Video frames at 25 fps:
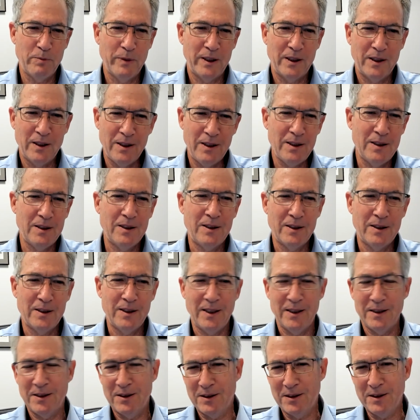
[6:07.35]
but this
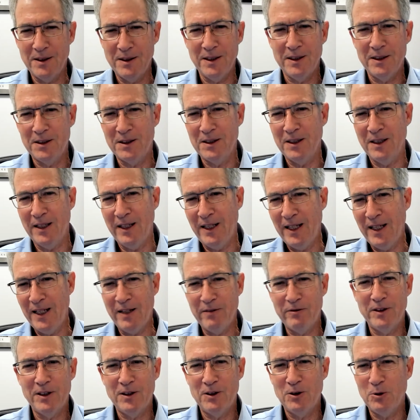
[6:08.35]
says this, and I
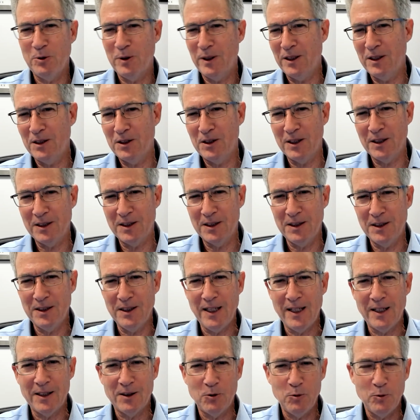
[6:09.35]
have to do it this
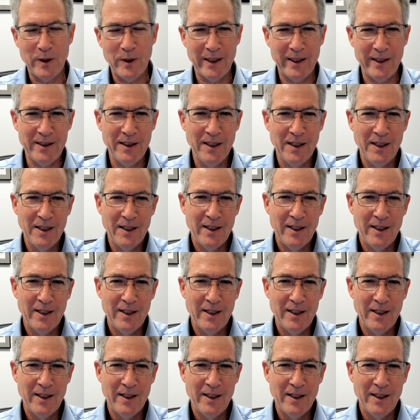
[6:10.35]
exact way.